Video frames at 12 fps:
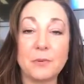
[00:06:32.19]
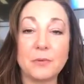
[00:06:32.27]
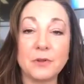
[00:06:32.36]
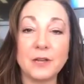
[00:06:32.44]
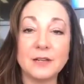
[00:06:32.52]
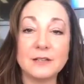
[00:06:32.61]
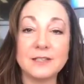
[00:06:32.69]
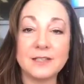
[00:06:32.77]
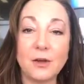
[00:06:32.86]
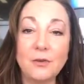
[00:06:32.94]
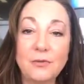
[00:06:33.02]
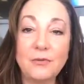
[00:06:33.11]
brilliant
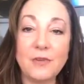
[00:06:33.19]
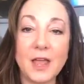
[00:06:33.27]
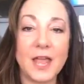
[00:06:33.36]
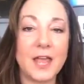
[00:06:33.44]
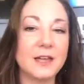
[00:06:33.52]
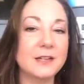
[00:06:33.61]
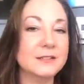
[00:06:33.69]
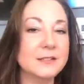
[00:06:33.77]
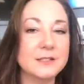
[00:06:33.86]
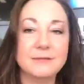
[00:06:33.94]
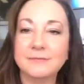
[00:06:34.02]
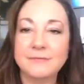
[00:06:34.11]
self,
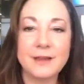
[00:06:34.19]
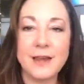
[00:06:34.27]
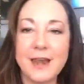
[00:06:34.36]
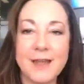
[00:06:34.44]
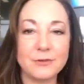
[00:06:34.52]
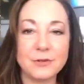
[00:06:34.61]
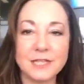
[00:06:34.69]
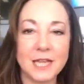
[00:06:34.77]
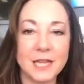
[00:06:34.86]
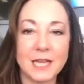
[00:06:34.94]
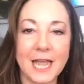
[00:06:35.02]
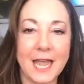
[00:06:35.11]
and never
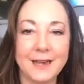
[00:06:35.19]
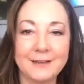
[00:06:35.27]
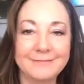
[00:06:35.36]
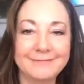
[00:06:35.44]
sell again.